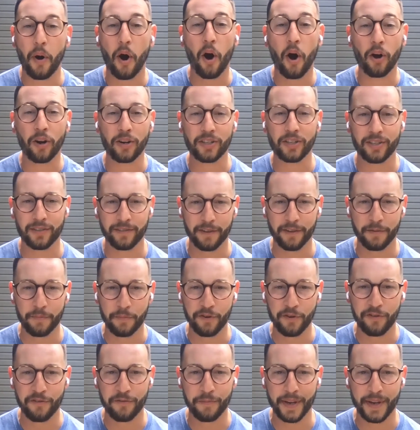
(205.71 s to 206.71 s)
parts of the
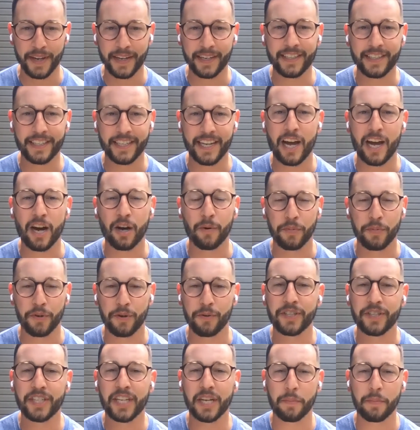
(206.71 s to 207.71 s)
movement to help
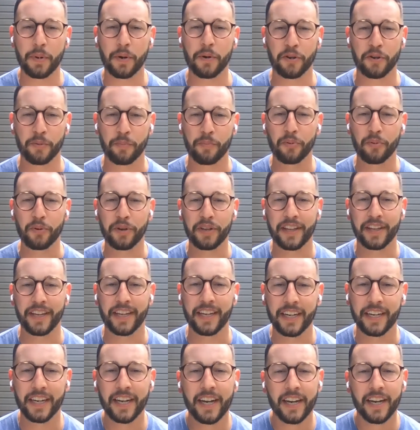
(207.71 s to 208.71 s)
you tempo your
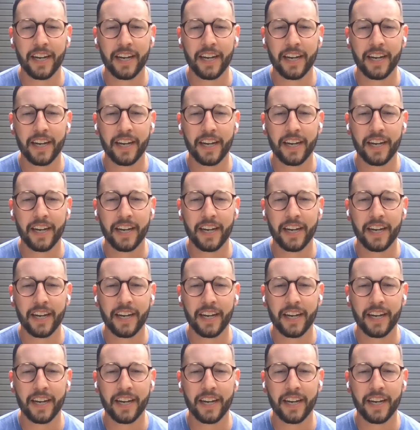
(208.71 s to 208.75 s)
breathing